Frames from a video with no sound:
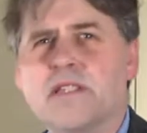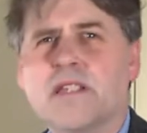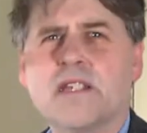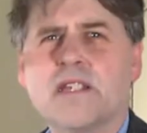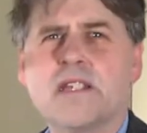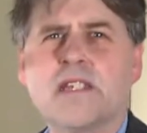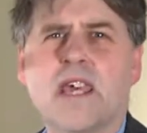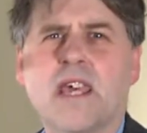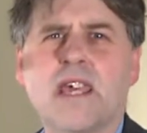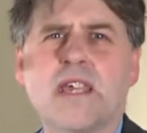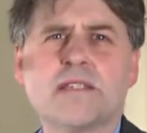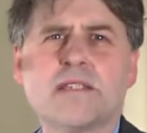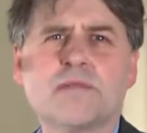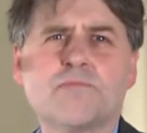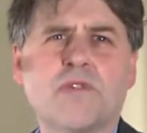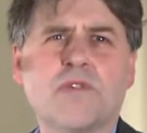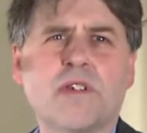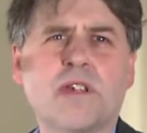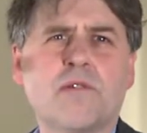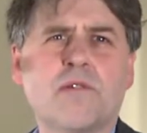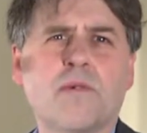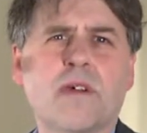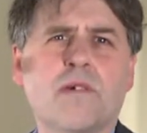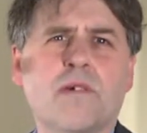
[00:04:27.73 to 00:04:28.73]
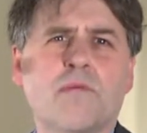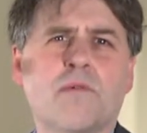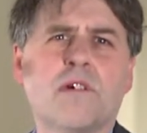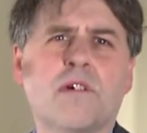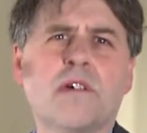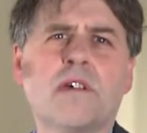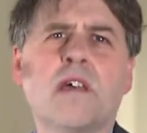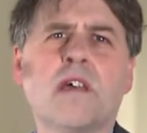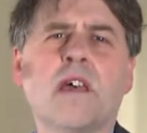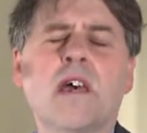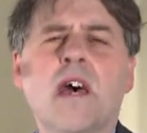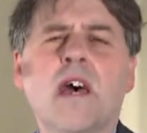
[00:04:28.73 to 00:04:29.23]
in a day, it's pretty quick
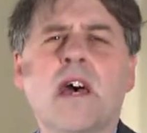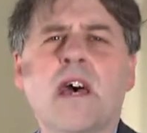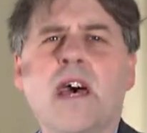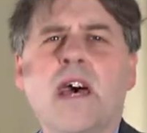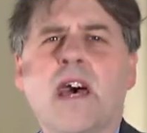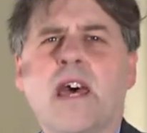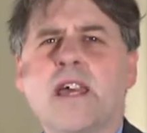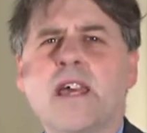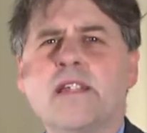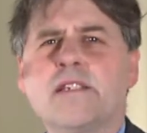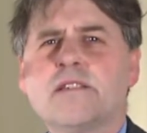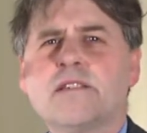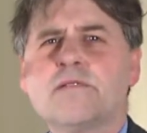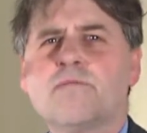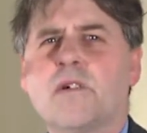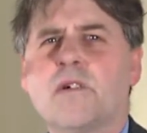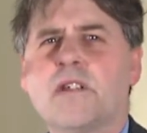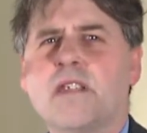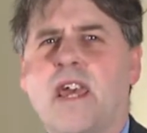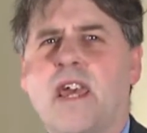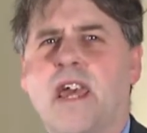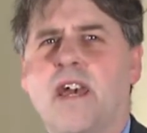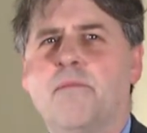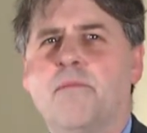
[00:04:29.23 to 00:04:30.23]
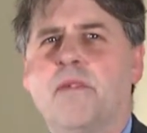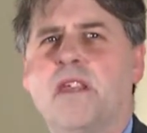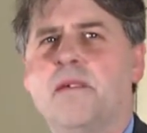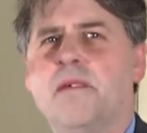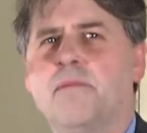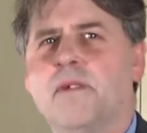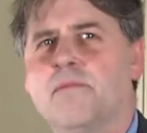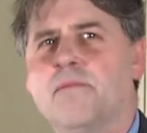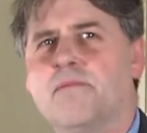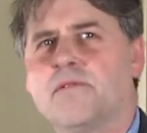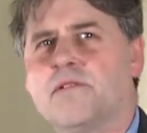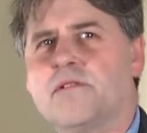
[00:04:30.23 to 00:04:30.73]
work. And I just wonder how
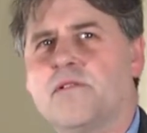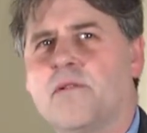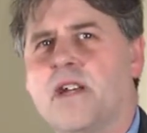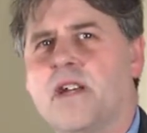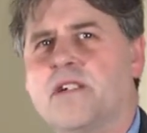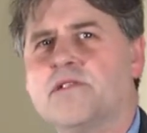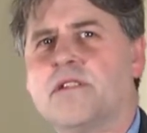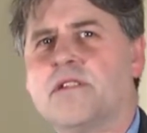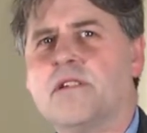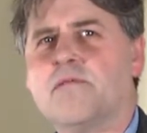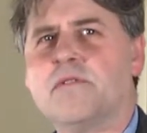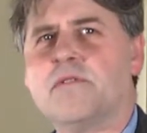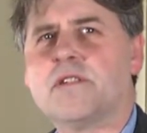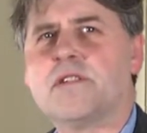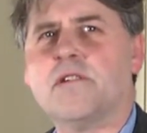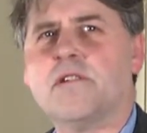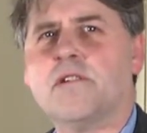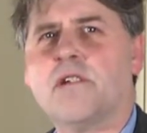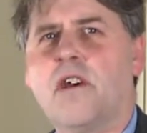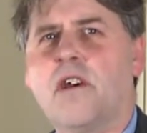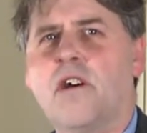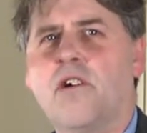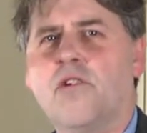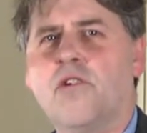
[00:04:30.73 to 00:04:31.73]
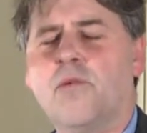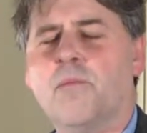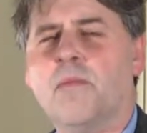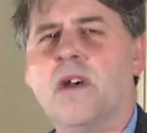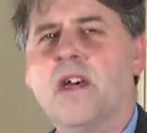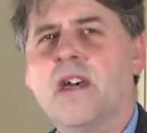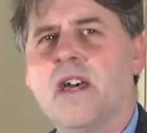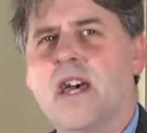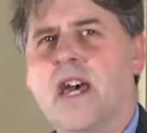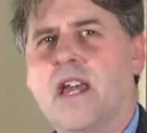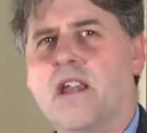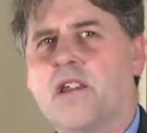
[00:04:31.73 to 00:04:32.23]
many people do actually return home
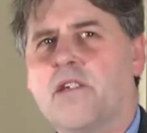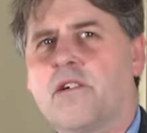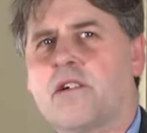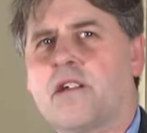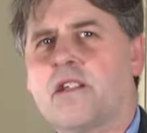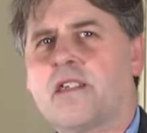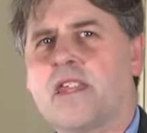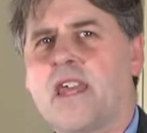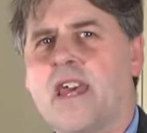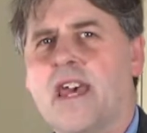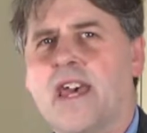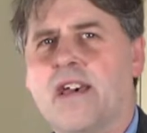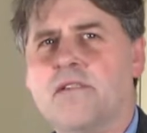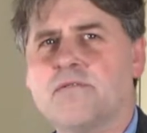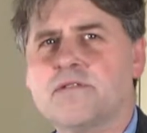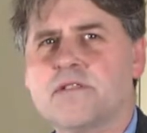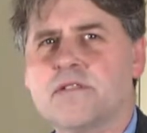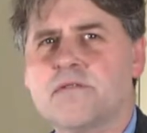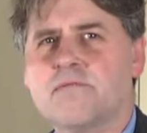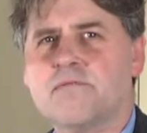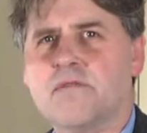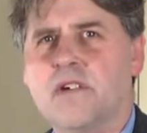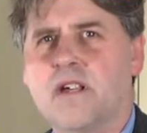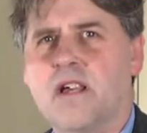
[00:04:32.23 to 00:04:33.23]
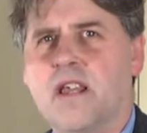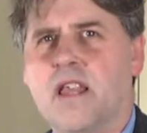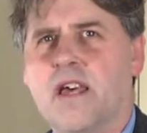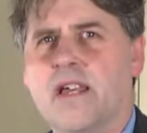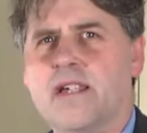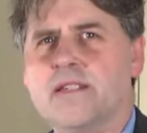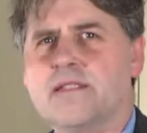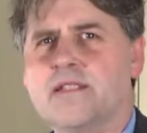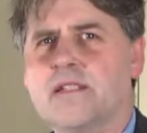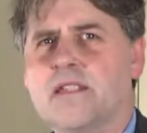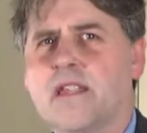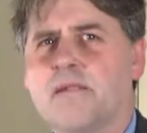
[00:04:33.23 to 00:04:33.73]
and look at the house and
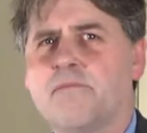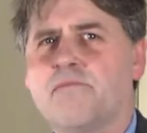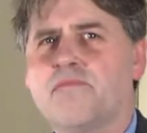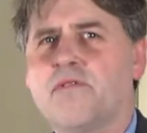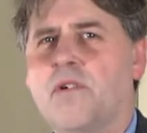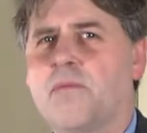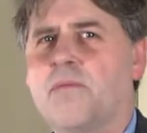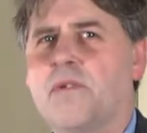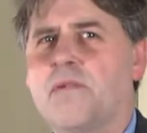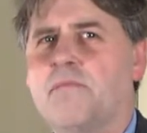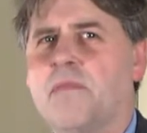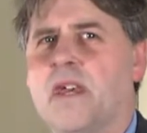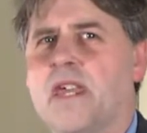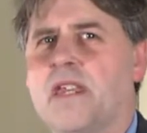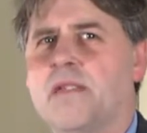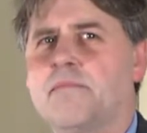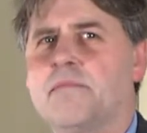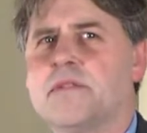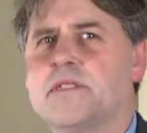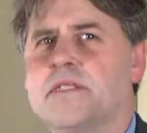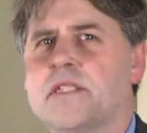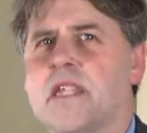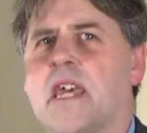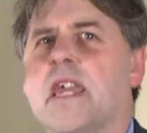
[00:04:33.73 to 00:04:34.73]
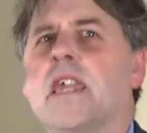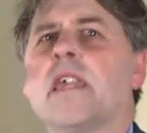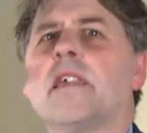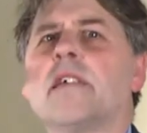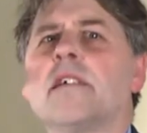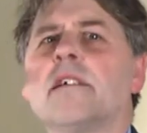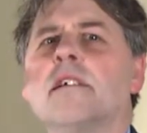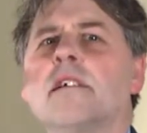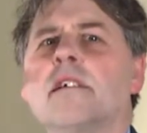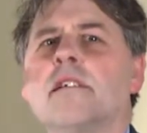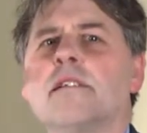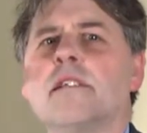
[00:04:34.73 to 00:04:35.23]
realize that they've probably made a mistake,
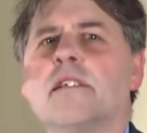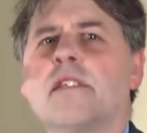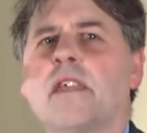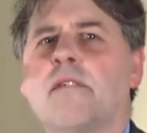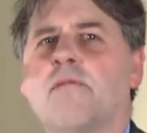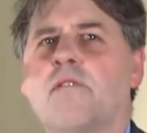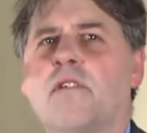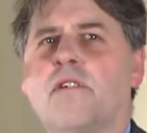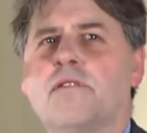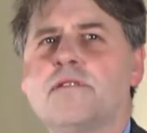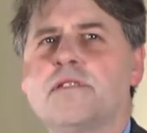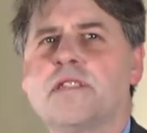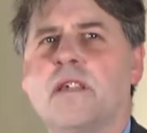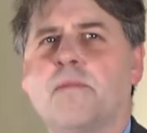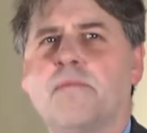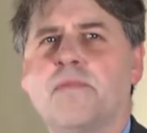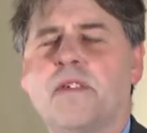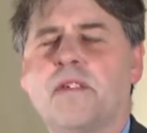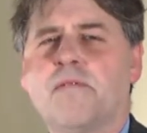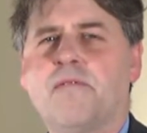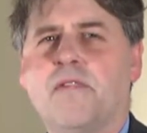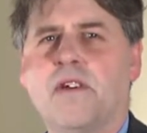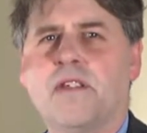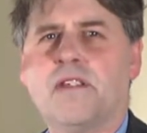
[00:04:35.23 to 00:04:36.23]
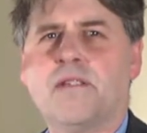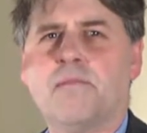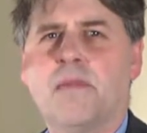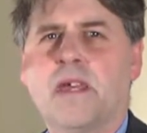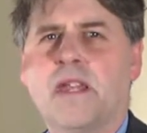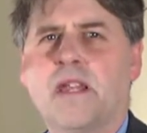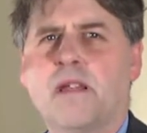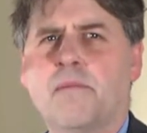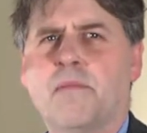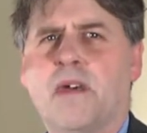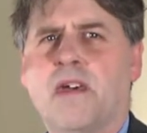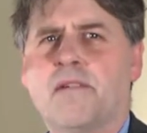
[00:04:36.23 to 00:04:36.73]
that they've lost something
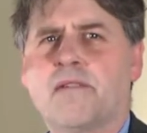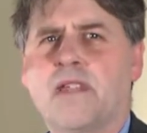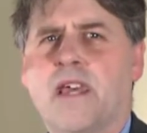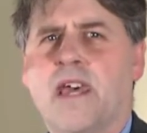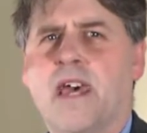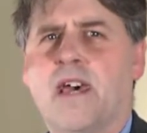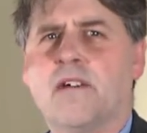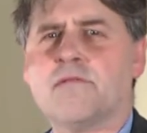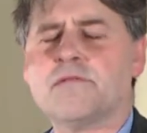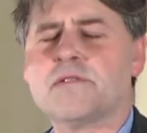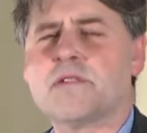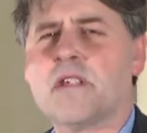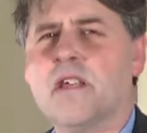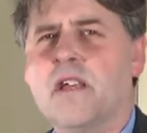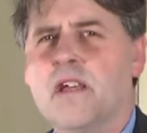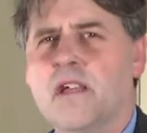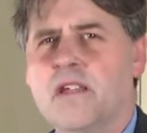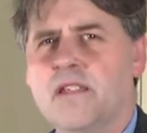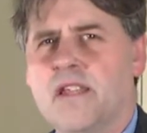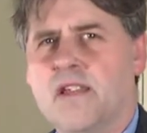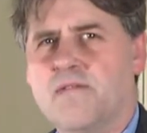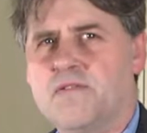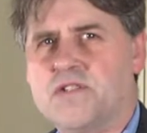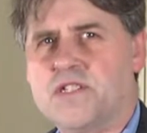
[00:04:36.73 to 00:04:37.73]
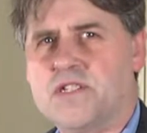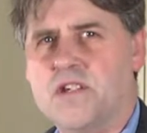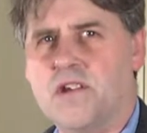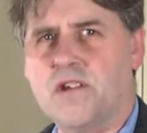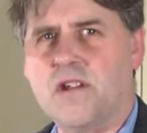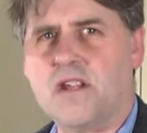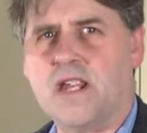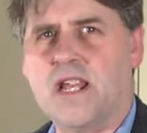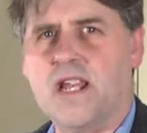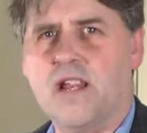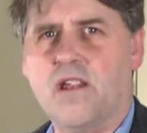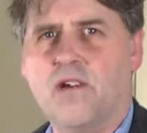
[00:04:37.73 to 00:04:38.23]
fundamental about the house. They've
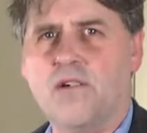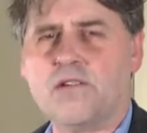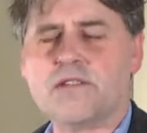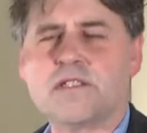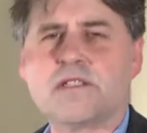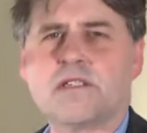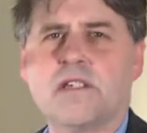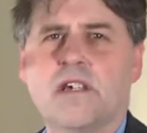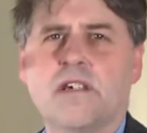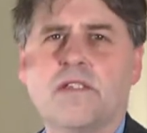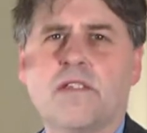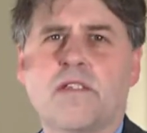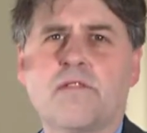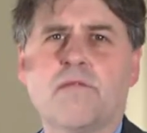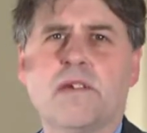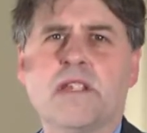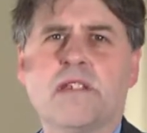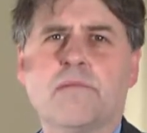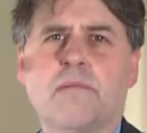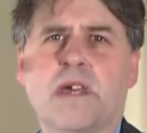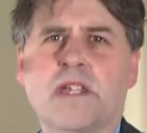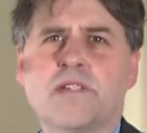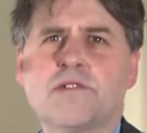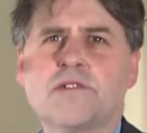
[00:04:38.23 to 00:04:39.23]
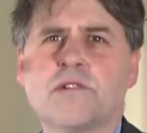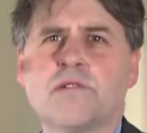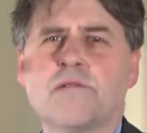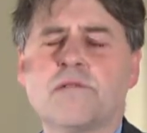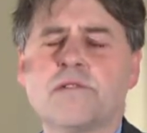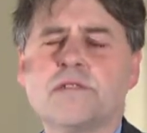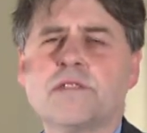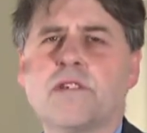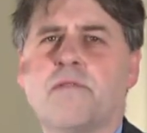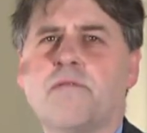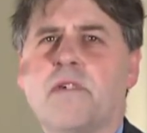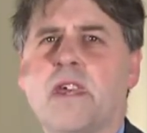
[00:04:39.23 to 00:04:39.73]
certainly lost the
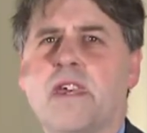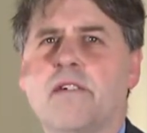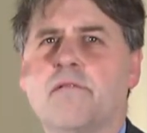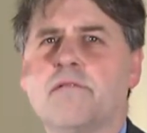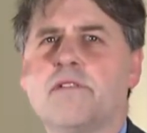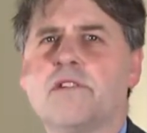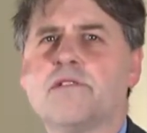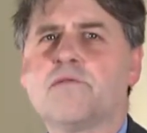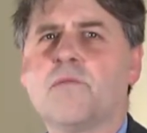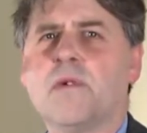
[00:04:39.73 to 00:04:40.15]
three-dimensionalness of a heritage